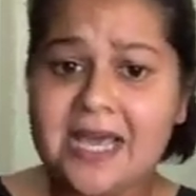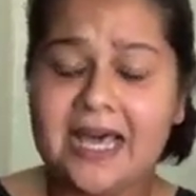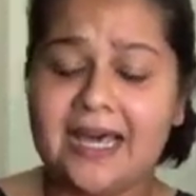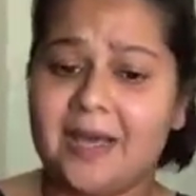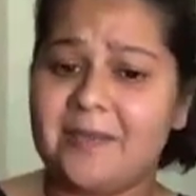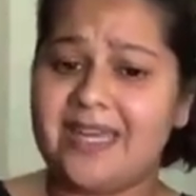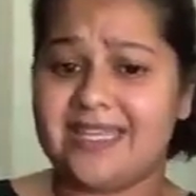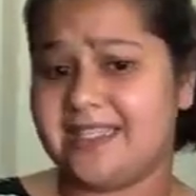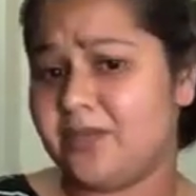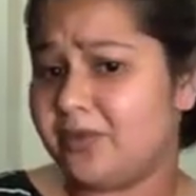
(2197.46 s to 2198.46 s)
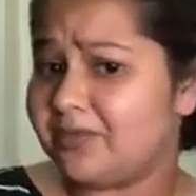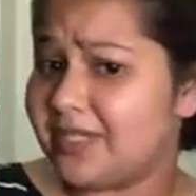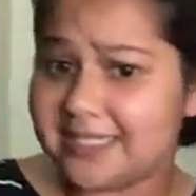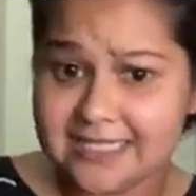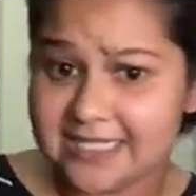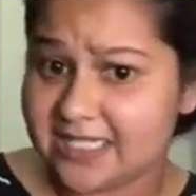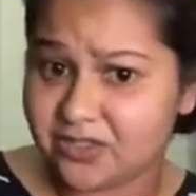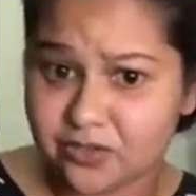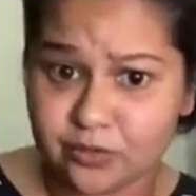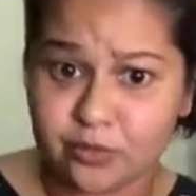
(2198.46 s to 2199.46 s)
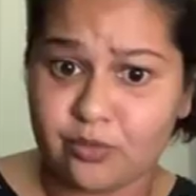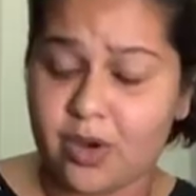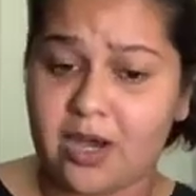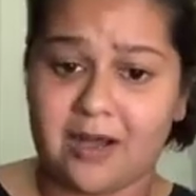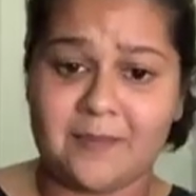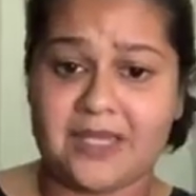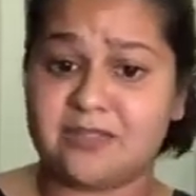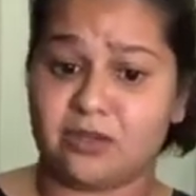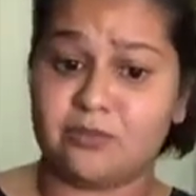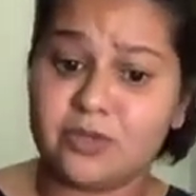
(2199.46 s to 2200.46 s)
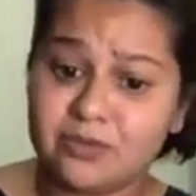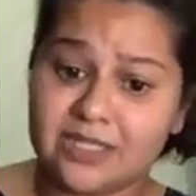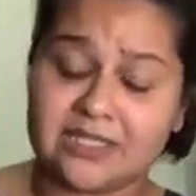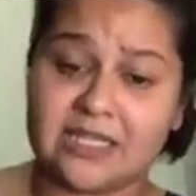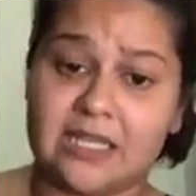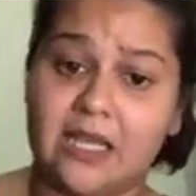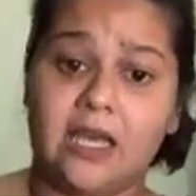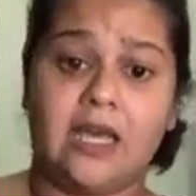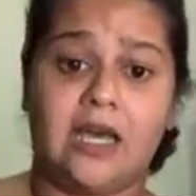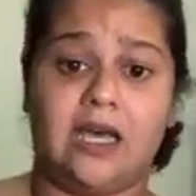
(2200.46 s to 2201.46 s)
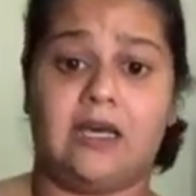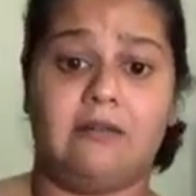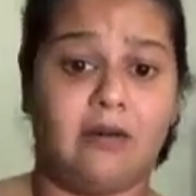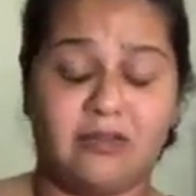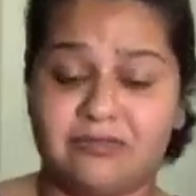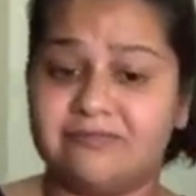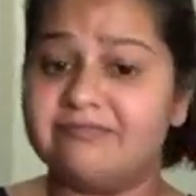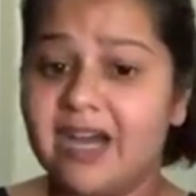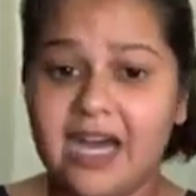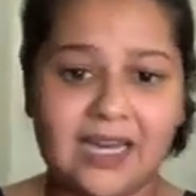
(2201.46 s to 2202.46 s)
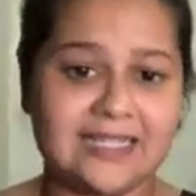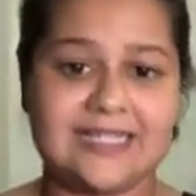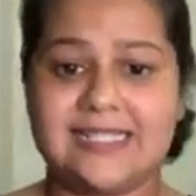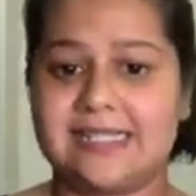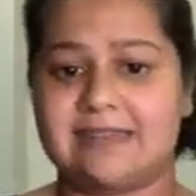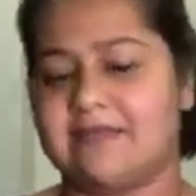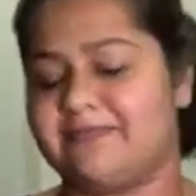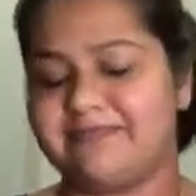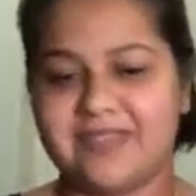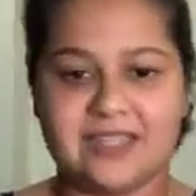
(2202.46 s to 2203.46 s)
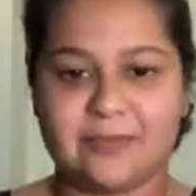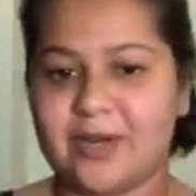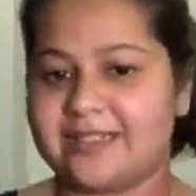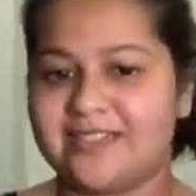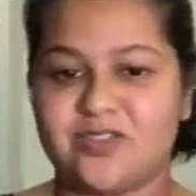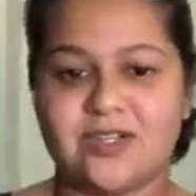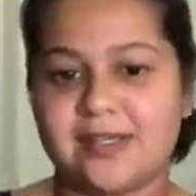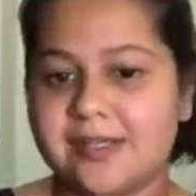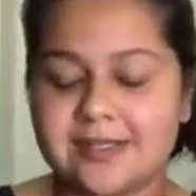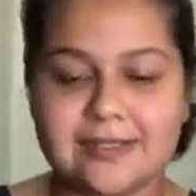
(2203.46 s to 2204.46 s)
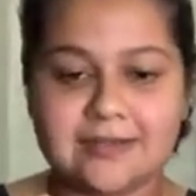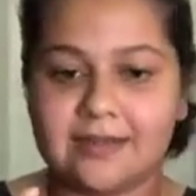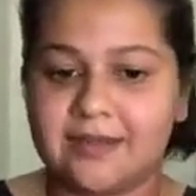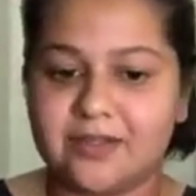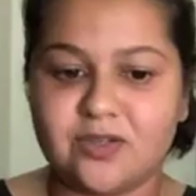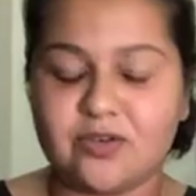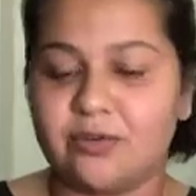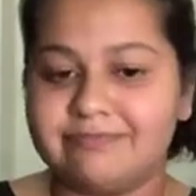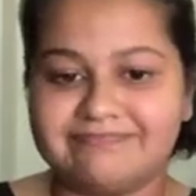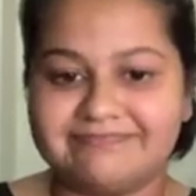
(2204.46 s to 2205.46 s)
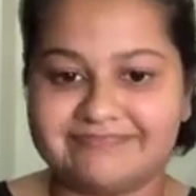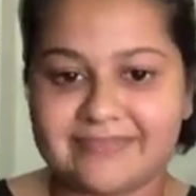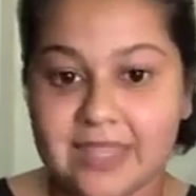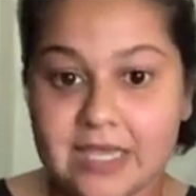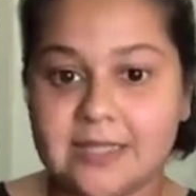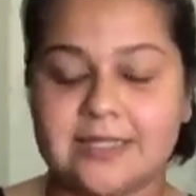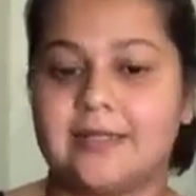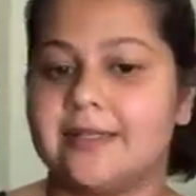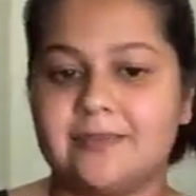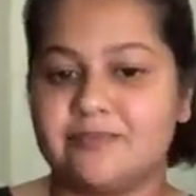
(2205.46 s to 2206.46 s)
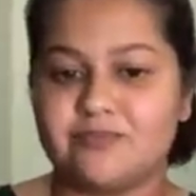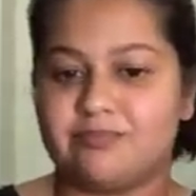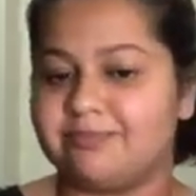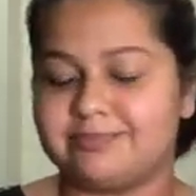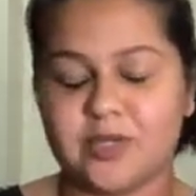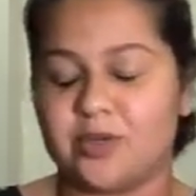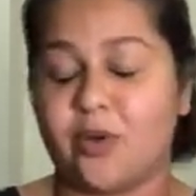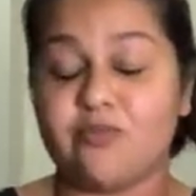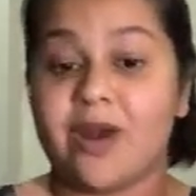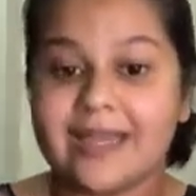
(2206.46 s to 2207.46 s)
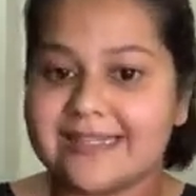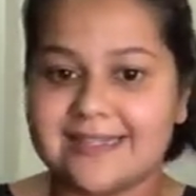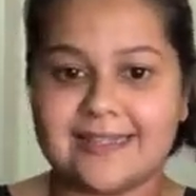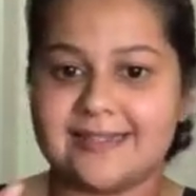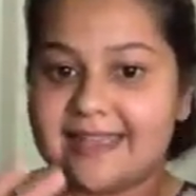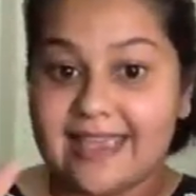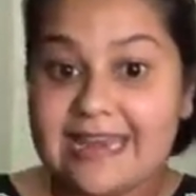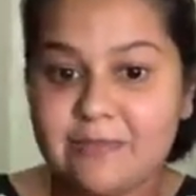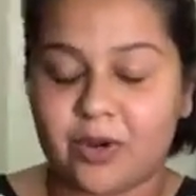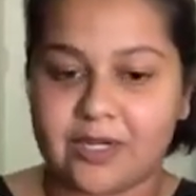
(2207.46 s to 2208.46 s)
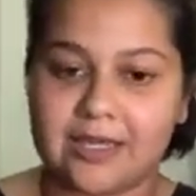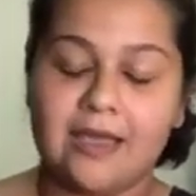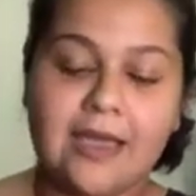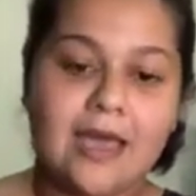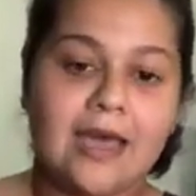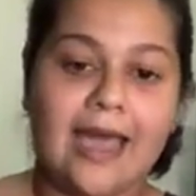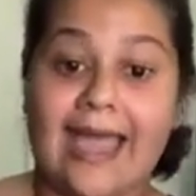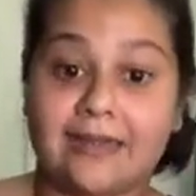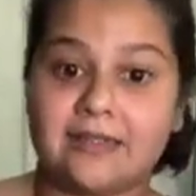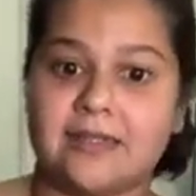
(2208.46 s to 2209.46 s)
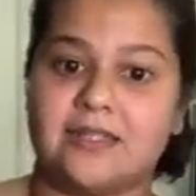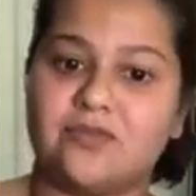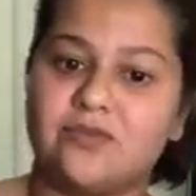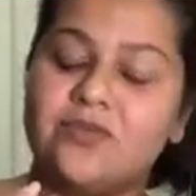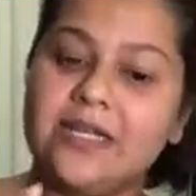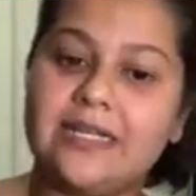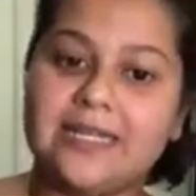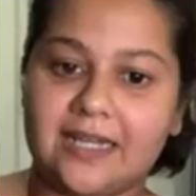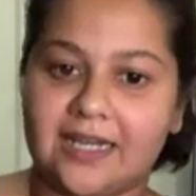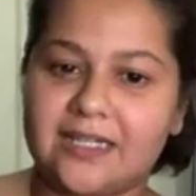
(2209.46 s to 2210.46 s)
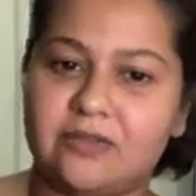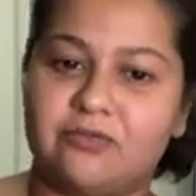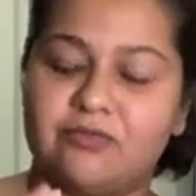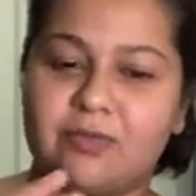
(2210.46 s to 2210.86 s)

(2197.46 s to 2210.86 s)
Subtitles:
And I think we really need to, as a community of artists, theater practitioners, theater, writers, anybody, actors, really kind of